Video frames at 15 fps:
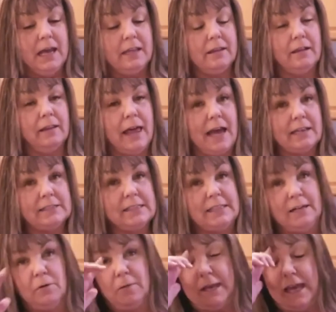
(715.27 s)
The last
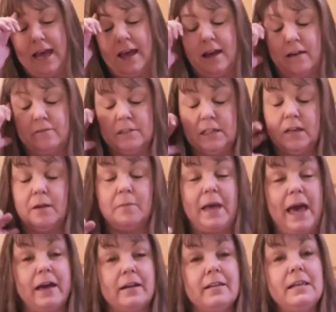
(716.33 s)
thing we have to come
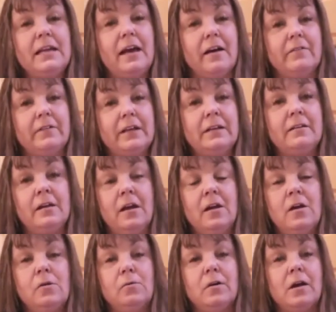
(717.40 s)
out of the oven
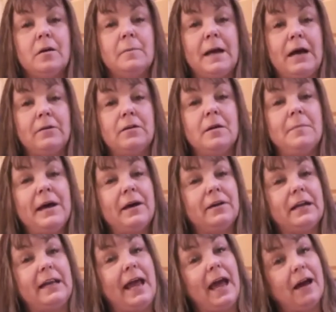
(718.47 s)
will come out in
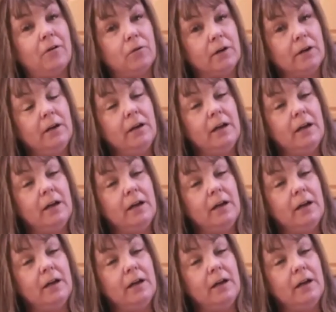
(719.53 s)
about an hour,